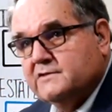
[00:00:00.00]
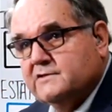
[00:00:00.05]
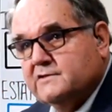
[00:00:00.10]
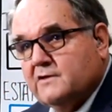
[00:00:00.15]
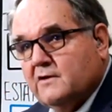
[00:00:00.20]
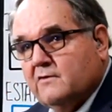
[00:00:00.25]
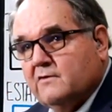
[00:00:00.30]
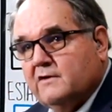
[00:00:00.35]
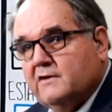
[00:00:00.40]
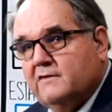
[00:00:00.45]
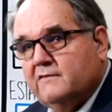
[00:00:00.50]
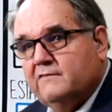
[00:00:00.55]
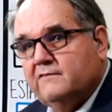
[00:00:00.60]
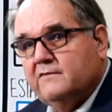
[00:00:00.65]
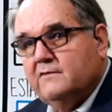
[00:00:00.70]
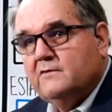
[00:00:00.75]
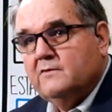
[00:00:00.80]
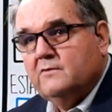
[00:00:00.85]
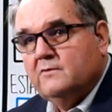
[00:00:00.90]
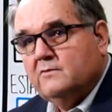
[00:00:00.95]
So if
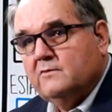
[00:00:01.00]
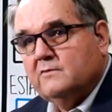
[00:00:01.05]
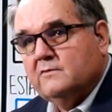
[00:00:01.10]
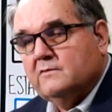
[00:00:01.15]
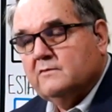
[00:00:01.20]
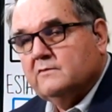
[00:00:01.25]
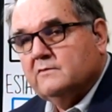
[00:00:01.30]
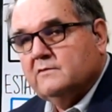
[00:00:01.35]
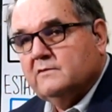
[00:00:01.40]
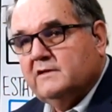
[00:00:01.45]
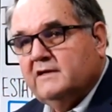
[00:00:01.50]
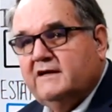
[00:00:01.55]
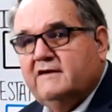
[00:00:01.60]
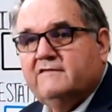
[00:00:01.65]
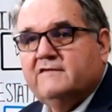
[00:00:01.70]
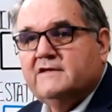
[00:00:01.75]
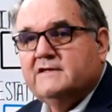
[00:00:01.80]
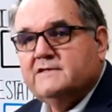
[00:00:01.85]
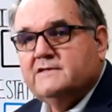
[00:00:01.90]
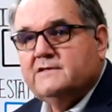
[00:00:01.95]
you leave
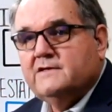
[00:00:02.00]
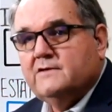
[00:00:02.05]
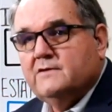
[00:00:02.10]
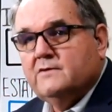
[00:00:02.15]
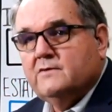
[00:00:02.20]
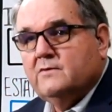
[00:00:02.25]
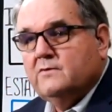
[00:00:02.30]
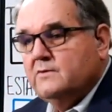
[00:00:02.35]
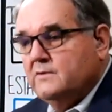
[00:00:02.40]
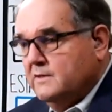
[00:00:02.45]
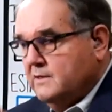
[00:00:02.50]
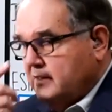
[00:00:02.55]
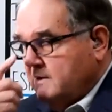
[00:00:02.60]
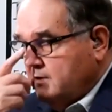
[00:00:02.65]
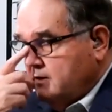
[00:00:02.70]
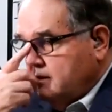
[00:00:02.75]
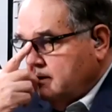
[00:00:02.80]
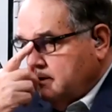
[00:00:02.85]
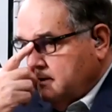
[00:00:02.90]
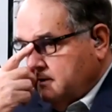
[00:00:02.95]
it to
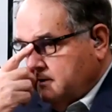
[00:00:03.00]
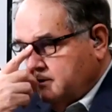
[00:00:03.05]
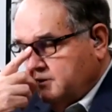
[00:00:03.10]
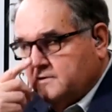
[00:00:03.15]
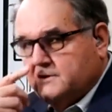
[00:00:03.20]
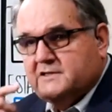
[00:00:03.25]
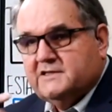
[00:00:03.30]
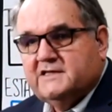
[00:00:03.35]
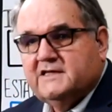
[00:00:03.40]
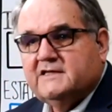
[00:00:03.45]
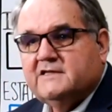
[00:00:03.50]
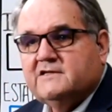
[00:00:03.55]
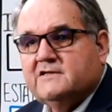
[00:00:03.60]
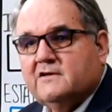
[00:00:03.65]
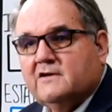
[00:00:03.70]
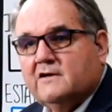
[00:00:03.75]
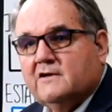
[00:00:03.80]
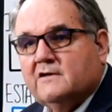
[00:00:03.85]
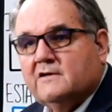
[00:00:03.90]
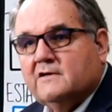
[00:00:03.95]
your
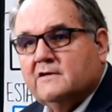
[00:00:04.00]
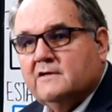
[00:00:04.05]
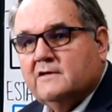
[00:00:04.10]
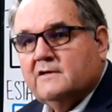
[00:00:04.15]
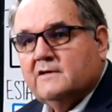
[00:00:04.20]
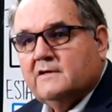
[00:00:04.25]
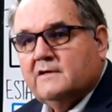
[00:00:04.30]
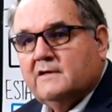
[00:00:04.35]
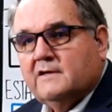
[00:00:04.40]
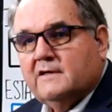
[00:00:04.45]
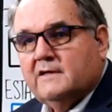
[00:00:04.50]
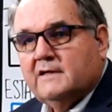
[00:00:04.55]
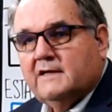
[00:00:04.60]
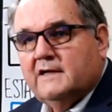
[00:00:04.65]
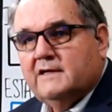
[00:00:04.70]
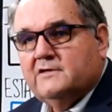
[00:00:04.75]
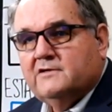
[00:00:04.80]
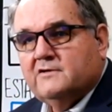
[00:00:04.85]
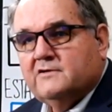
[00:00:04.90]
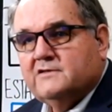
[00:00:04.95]
sister
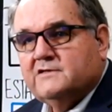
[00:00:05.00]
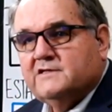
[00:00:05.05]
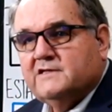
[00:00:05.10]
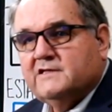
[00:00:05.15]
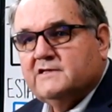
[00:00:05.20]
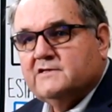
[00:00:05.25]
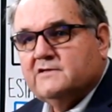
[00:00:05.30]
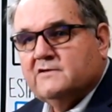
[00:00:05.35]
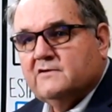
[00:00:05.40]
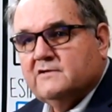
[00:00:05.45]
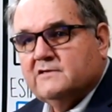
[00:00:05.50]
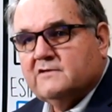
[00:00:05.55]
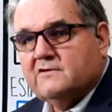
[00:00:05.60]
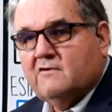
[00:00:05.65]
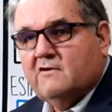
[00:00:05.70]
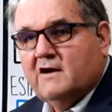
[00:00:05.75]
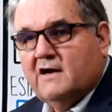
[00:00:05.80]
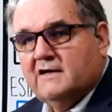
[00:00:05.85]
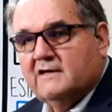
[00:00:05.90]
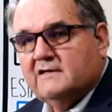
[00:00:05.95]
and your sister is
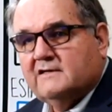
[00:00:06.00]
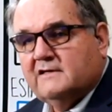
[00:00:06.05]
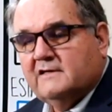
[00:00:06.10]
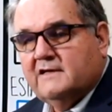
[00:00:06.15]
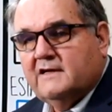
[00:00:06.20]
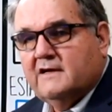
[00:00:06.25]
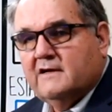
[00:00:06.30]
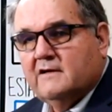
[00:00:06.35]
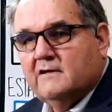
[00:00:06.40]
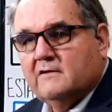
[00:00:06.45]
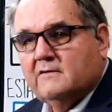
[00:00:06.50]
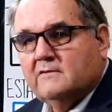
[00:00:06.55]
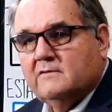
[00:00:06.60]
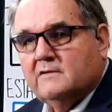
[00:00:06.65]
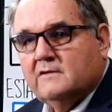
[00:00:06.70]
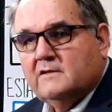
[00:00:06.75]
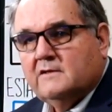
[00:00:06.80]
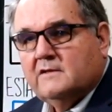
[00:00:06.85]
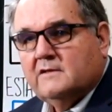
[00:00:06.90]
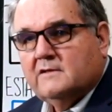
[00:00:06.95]
chronically ill,
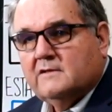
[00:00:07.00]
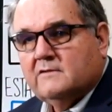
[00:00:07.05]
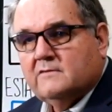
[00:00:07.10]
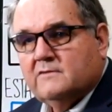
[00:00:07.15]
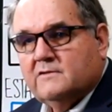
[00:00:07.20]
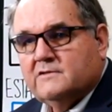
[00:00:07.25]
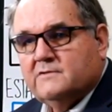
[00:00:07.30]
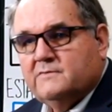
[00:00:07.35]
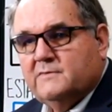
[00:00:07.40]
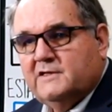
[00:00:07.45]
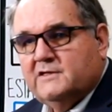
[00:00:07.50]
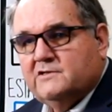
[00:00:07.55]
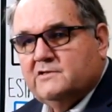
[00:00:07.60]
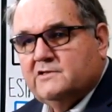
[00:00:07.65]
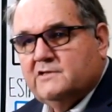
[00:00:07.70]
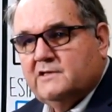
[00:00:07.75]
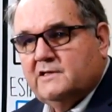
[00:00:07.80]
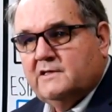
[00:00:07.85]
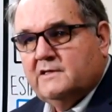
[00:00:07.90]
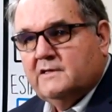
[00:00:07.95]
which means
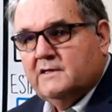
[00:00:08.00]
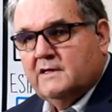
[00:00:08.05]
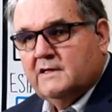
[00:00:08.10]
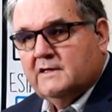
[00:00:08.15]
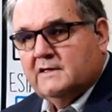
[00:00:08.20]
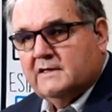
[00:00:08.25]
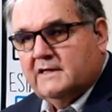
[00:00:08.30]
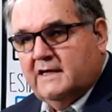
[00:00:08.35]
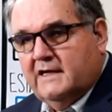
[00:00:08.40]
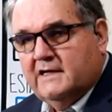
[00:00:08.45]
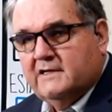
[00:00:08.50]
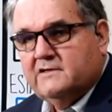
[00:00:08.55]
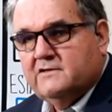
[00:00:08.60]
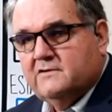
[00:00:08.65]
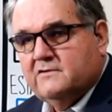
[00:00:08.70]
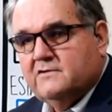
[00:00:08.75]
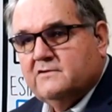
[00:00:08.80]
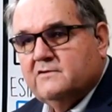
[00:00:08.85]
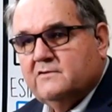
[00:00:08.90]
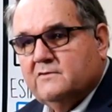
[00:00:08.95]
she can't
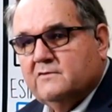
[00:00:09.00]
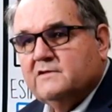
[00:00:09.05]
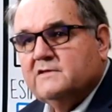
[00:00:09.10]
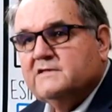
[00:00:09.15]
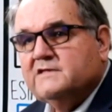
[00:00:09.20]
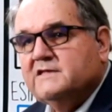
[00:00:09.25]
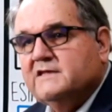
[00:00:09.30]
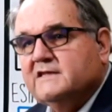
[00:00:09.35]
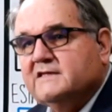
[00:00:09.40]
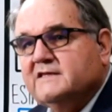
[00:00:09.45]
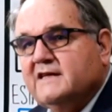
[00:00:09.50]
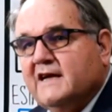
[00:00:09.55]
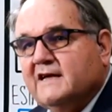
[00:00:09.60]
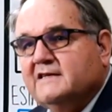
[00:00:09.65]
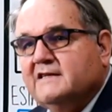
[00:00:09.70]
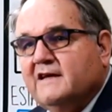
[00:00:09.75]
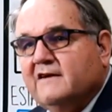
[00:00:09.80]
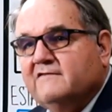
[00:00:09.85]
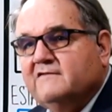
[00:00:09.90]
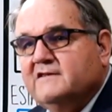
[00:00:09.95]
do 2 of the 6
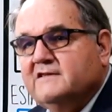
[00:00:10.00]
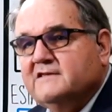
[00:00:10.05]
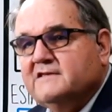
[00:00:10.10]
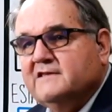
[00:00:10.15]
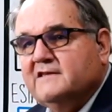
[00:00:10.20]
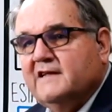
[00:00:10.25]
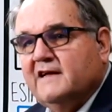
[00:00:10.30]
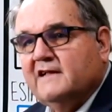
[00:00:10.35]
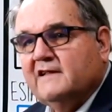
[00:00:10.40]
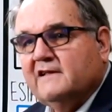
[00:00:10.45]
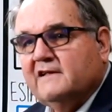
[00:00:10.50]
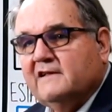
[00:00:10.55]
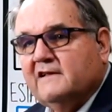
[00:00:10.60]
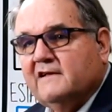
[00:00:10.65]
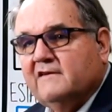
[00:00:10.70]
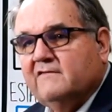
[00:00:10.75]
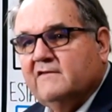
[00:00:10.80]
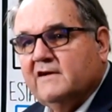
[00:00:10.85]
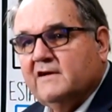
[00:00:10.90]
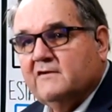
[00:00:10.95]
activities of daily
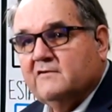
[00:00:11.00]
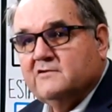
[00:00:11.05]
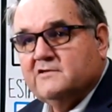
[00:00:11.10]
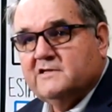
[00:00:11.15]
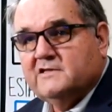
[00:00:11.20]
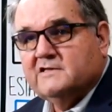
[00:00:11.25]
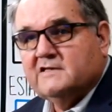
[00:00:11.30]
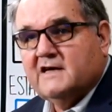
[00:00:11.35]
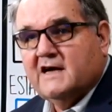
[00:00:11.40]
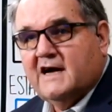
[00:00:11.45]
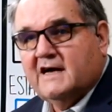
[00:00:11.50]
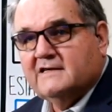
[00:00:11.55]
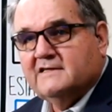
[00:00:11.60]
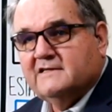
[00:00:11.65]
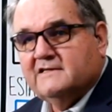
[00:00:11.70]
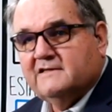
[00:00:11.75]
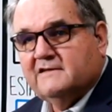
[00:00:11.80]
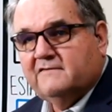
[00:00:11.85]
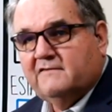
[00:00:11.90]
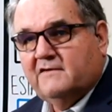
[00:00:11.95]
living, or she's
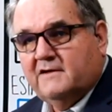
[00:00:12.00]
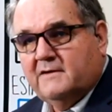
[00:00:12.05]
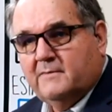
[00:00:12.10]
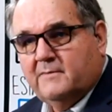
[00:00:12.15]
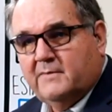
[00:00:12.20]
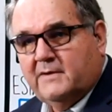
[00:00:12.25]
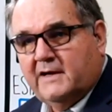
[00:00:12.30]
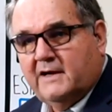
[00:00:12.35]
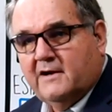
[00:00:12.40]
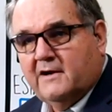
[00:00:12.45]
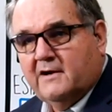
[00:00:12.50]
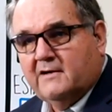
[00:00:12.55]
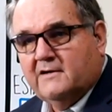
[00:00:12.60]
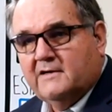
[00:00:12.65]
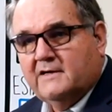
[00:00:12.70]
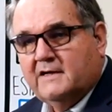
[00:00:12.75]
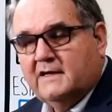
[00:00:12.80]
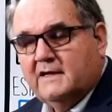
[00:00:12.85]
cognitively impaired,